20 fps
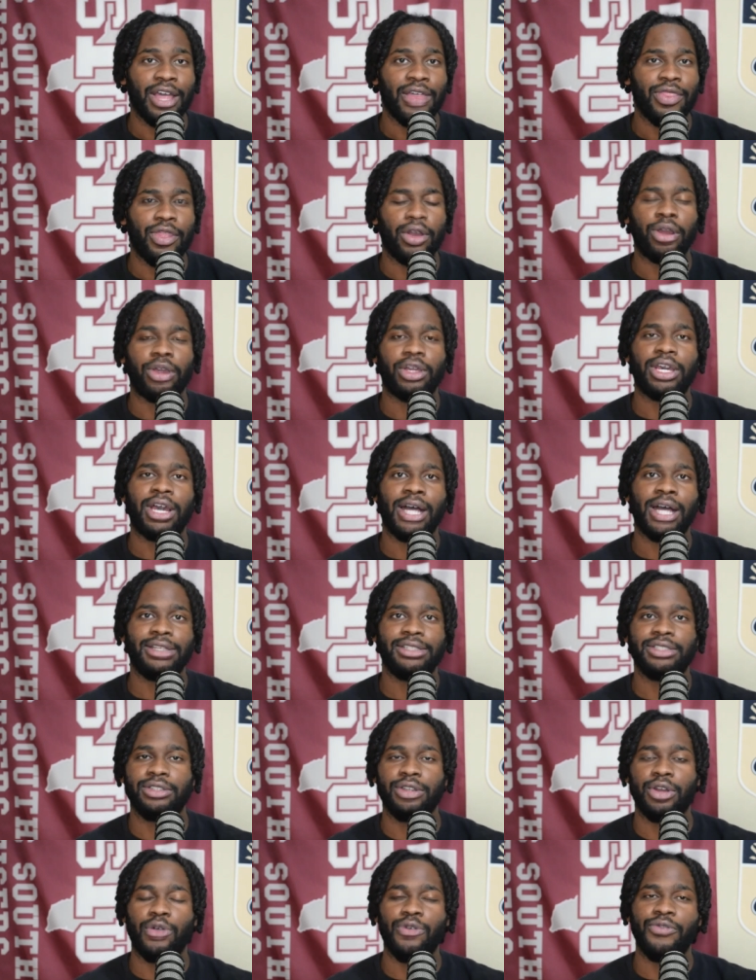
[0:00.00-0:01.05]
that are
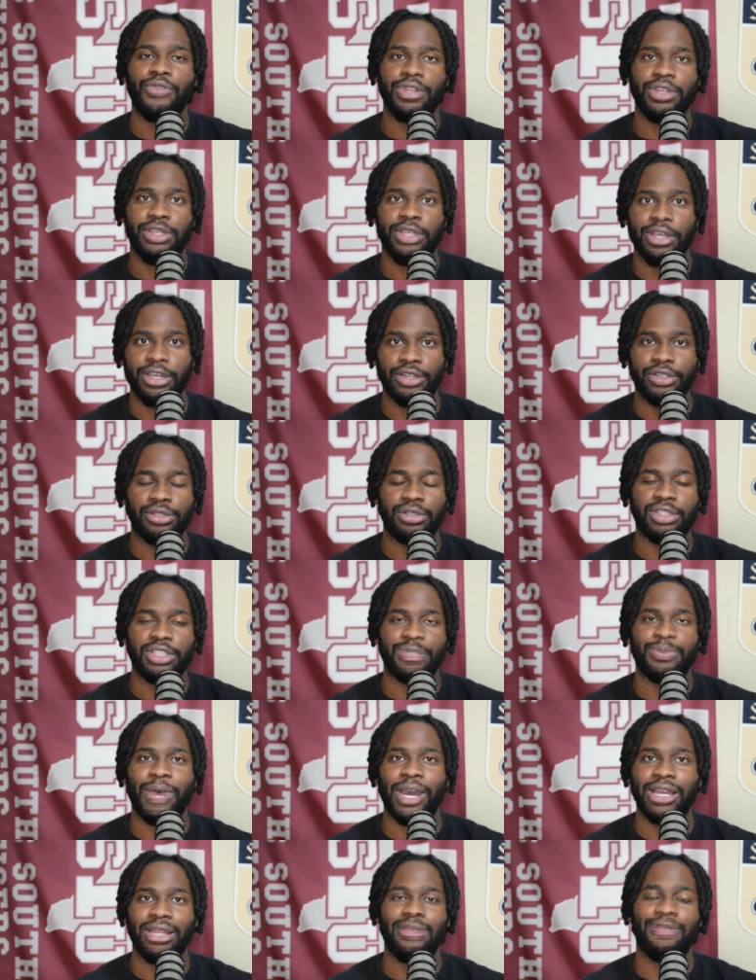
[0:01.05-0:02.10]
constant over the years,
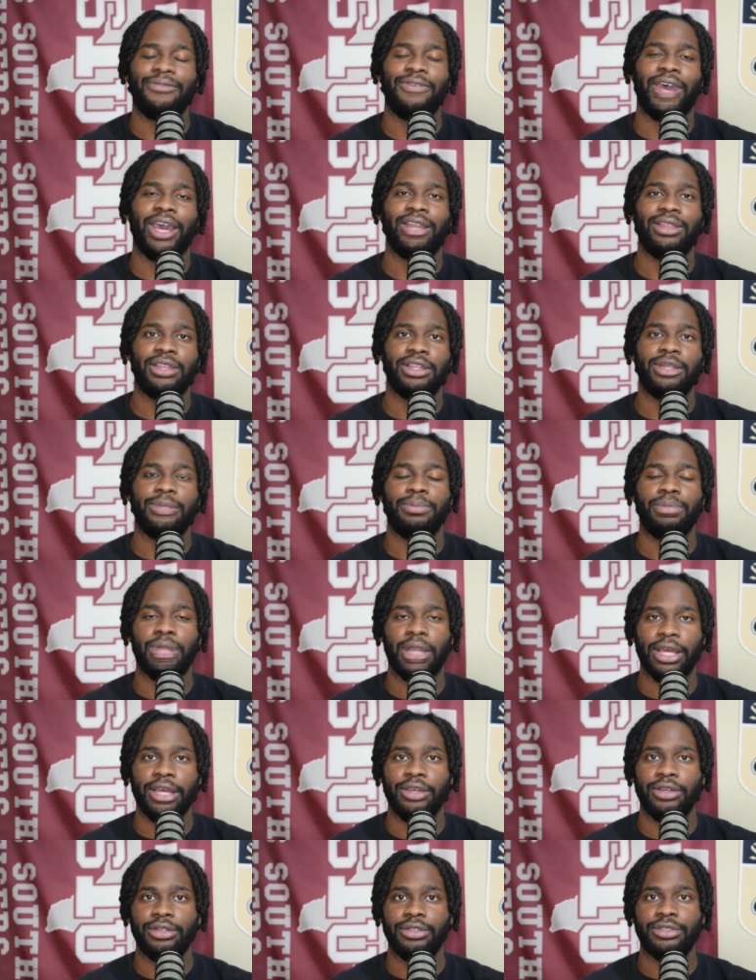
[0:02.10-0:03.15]
despite the fact that the
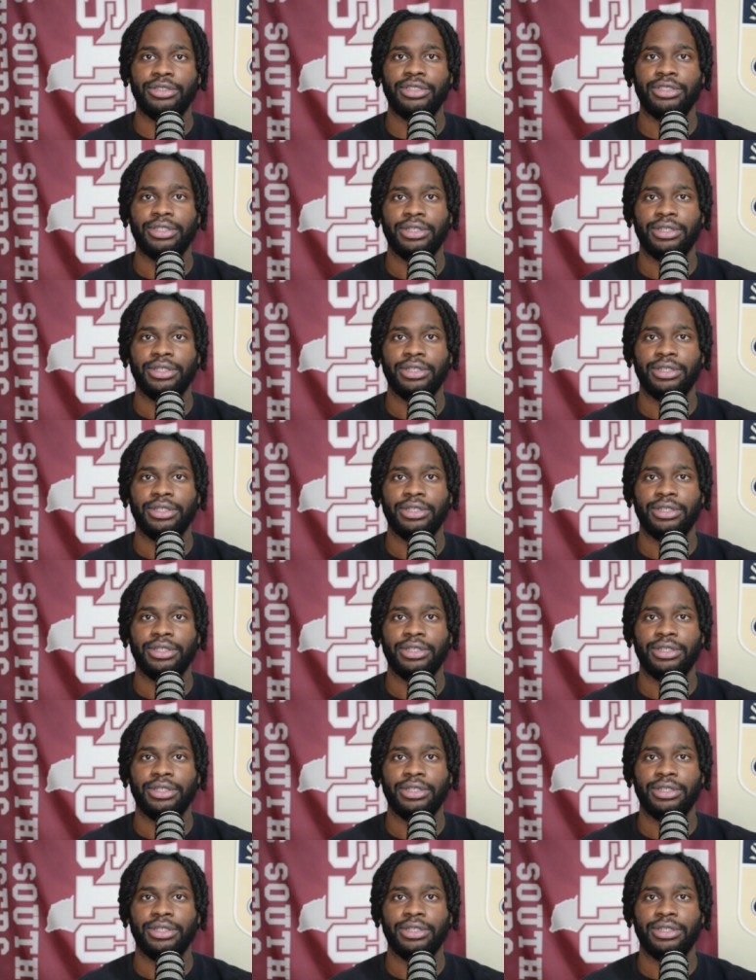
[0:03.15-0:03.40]
players